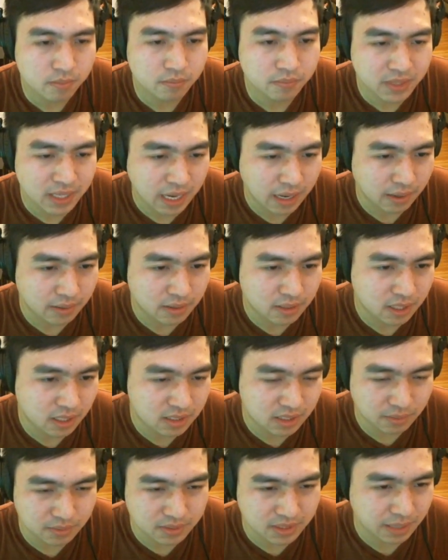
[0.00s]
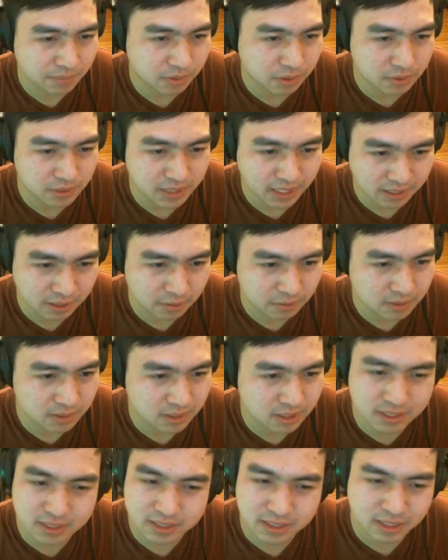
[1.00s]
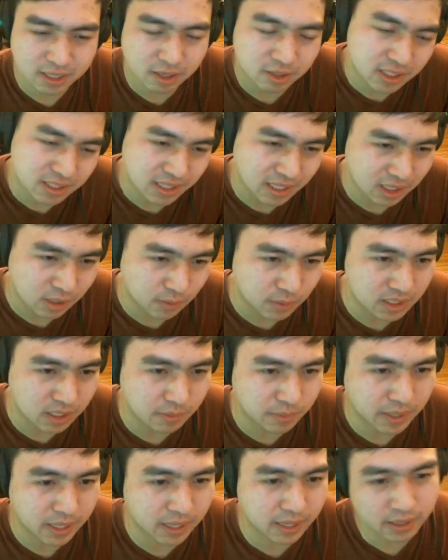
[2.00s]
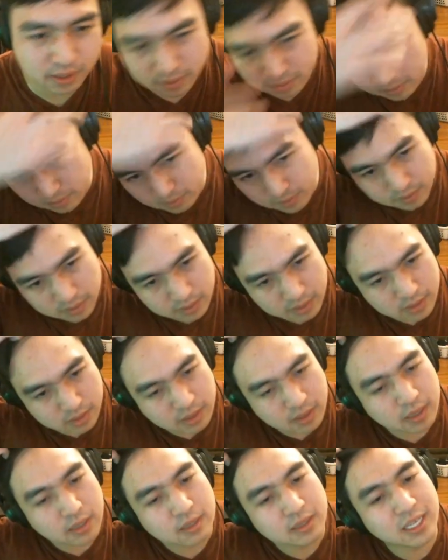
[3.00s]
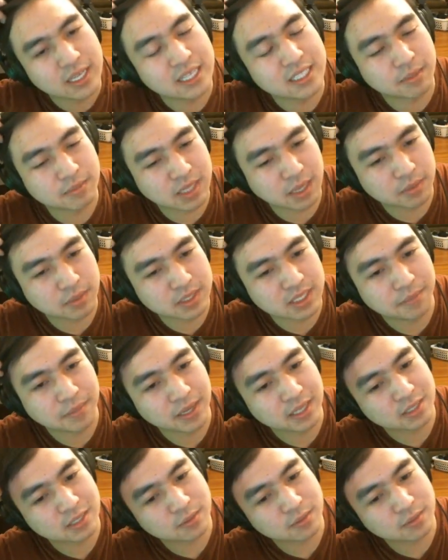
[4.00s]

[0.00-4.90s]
Yeah, I double step those 8th notes. They're just like the ones at the beginning. These I'm double stepping as